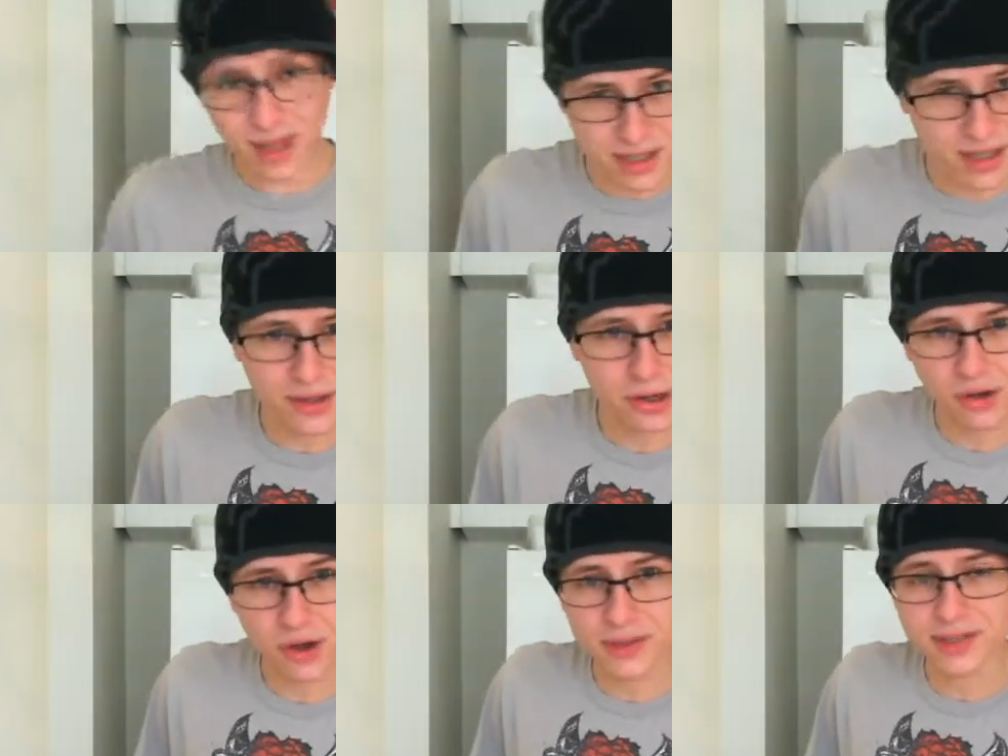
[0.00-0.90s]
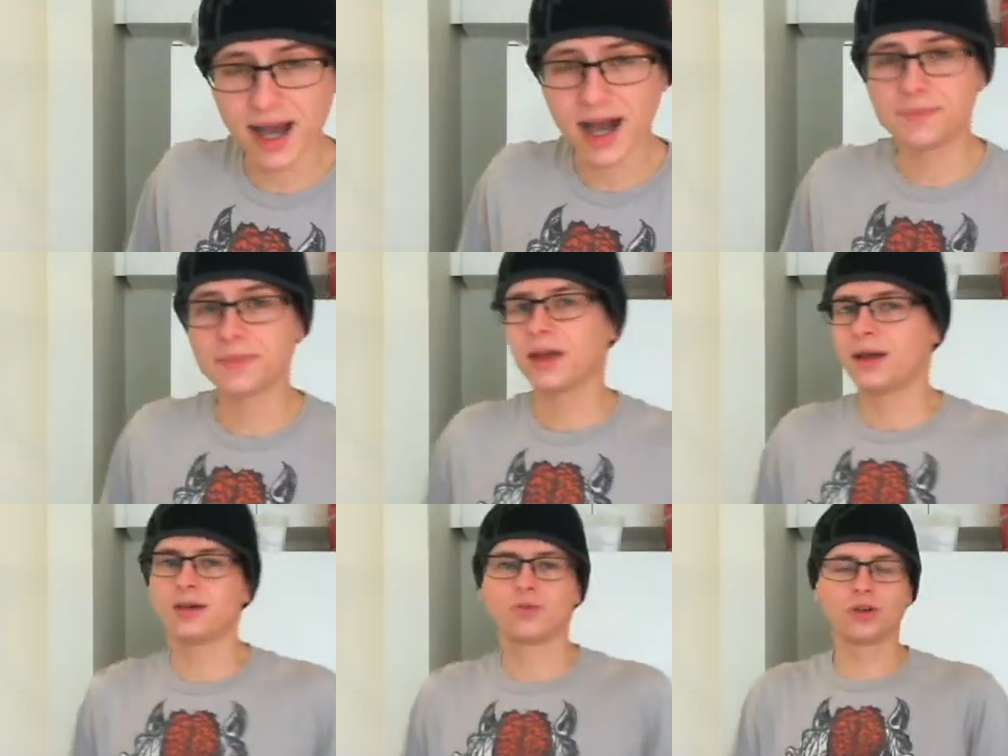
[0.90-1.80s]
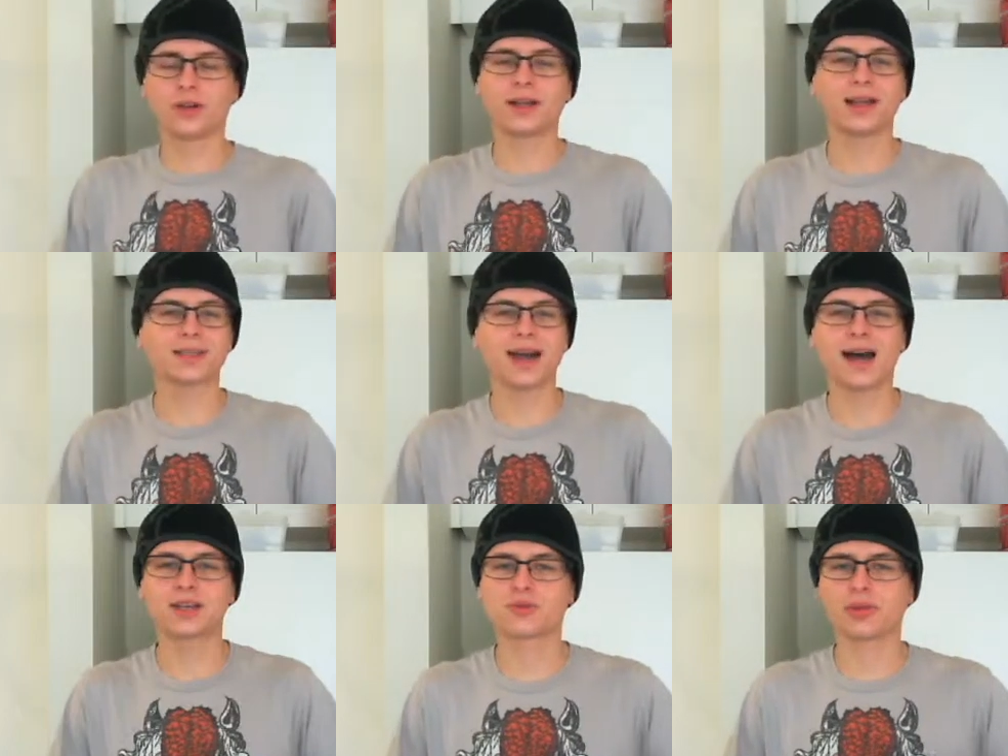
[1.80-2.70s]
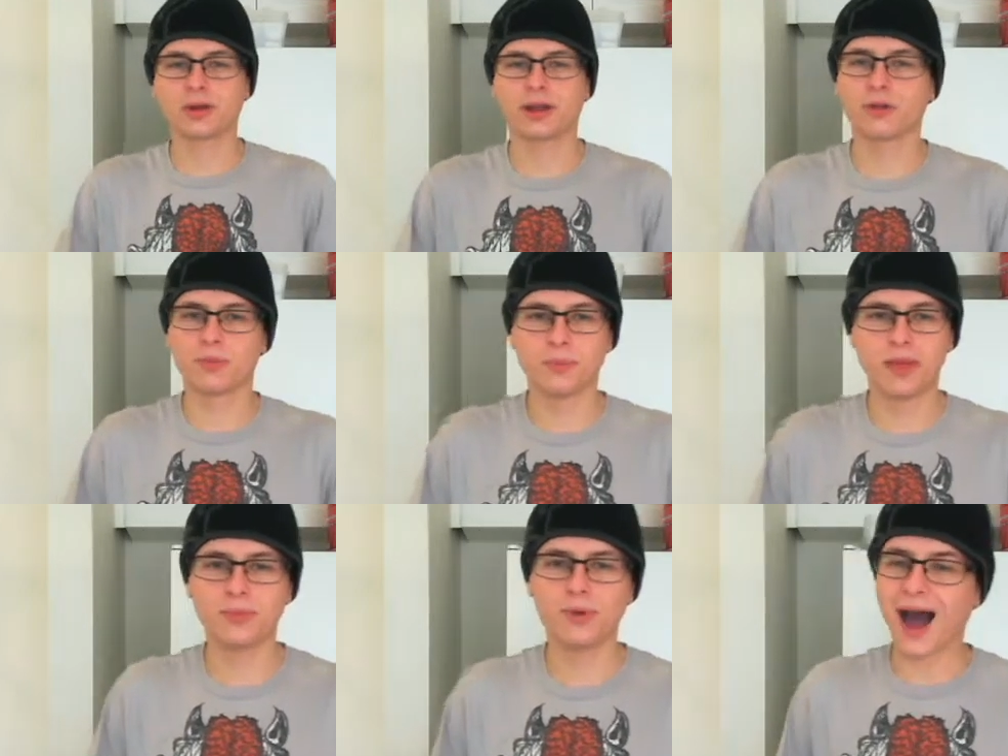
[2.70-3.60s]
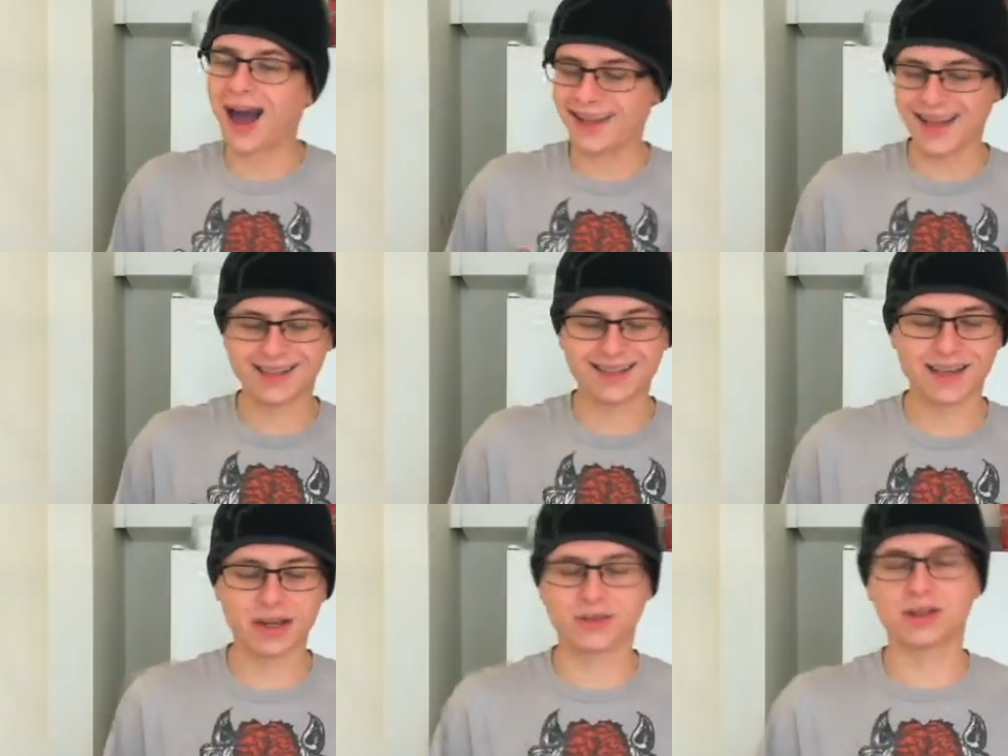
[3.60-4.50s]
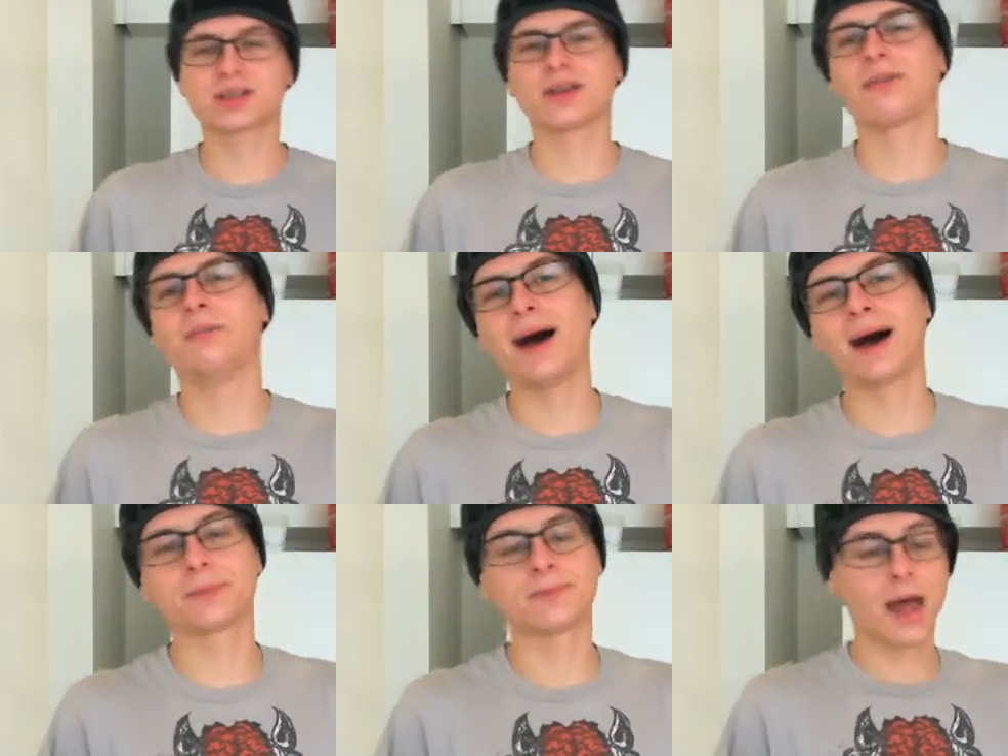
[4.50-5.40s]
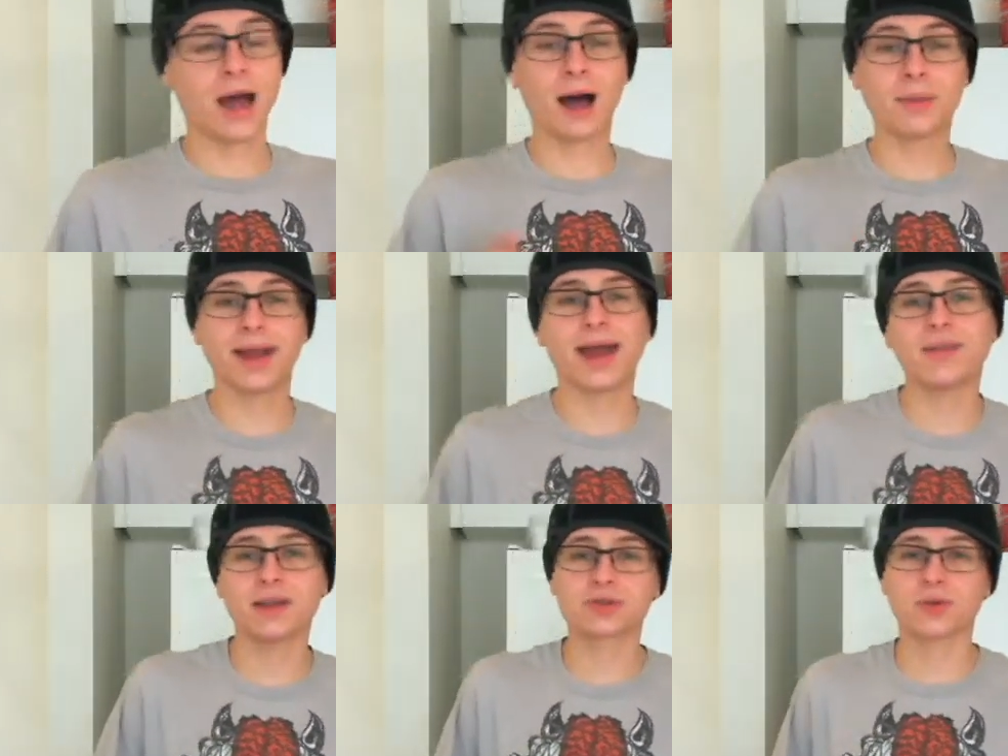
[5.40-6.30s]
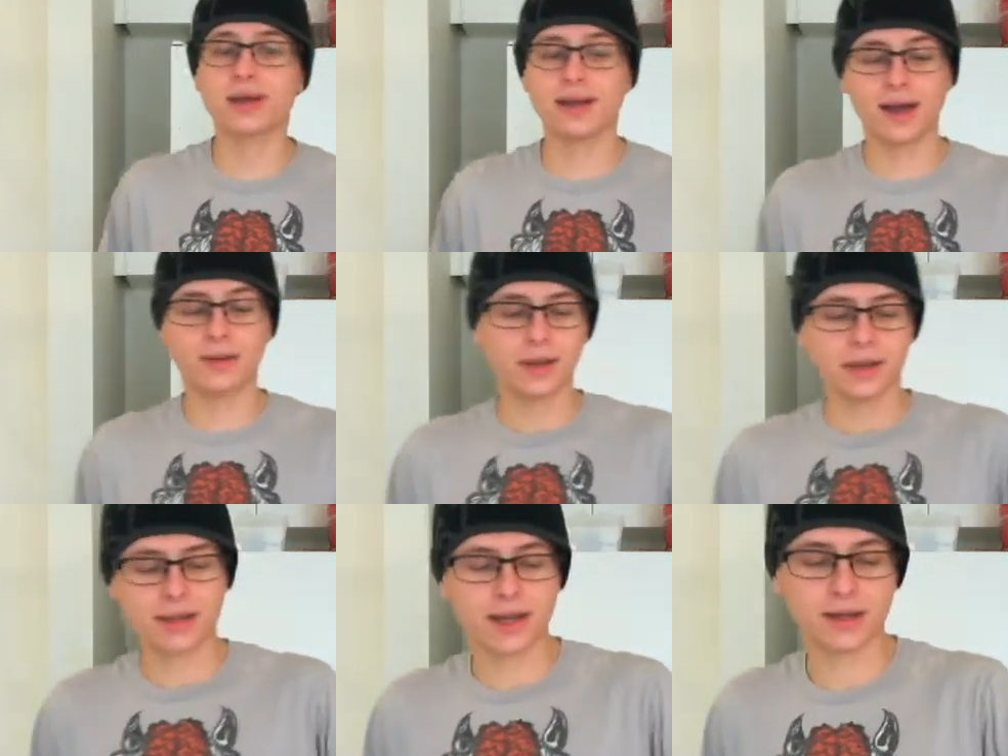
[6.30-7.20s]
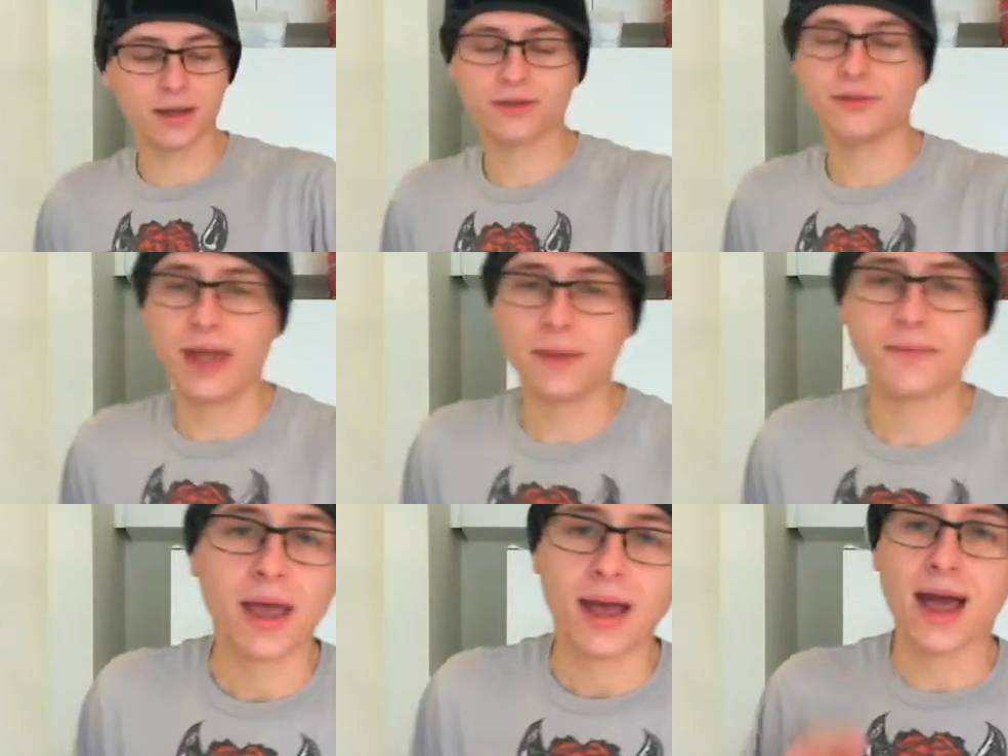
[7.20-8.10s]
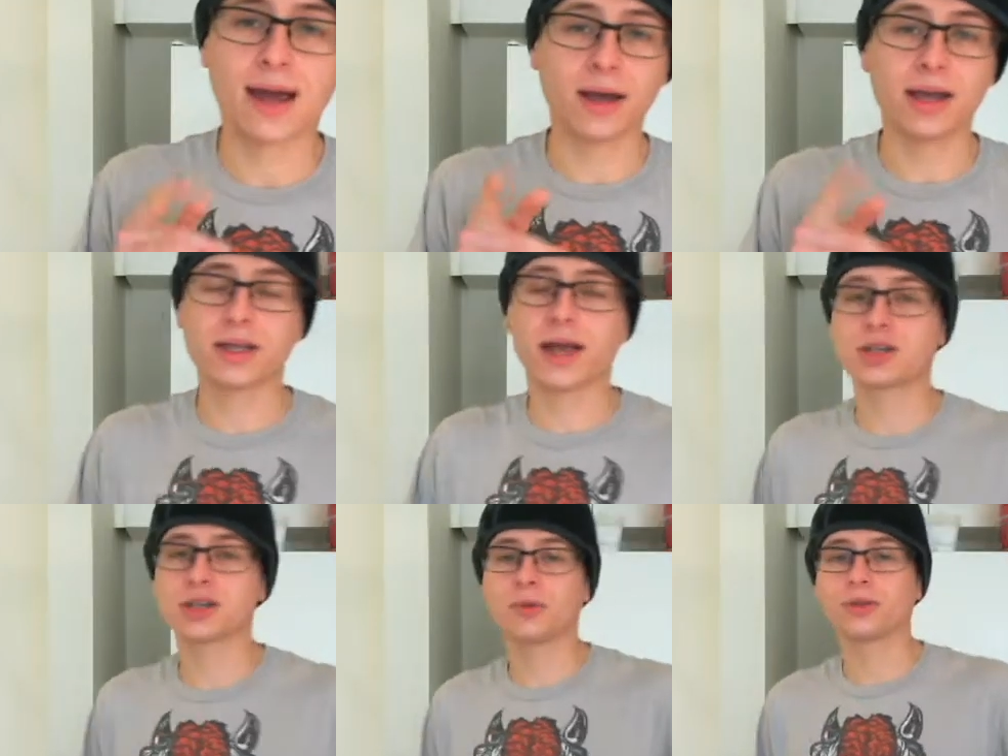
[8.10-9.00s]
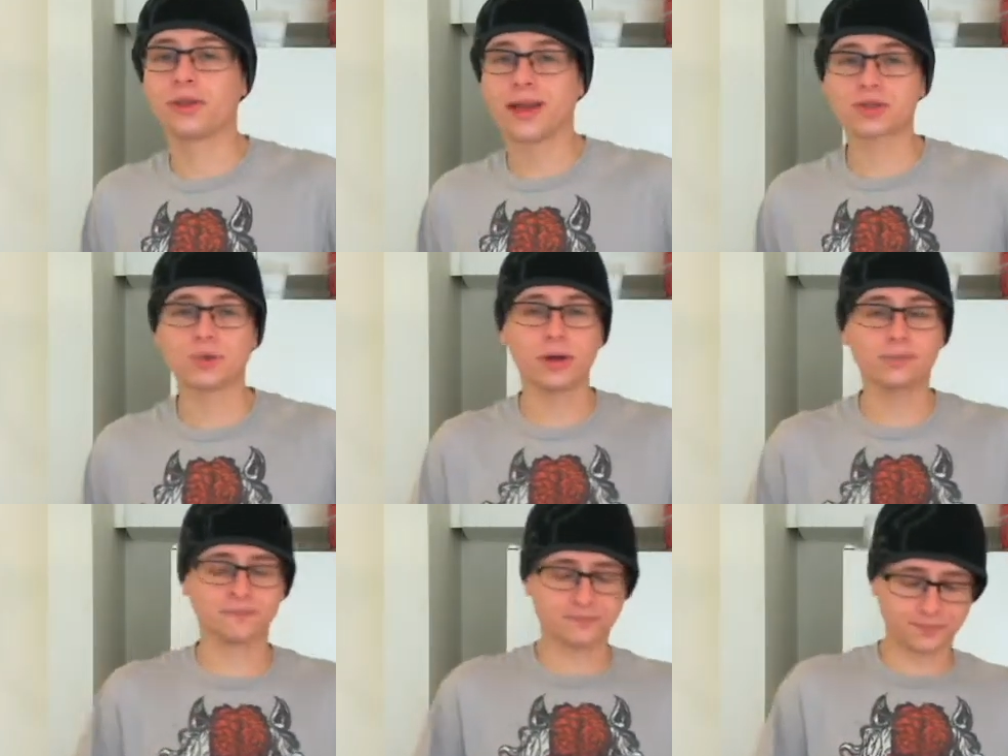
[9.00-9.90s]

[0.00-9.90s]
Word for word: is in there all the time. Really nice guys, really great group of people. I can't say enough good stuff about them. I'm going to end this right now, take another vape, and I'll hit you guys up on the next one.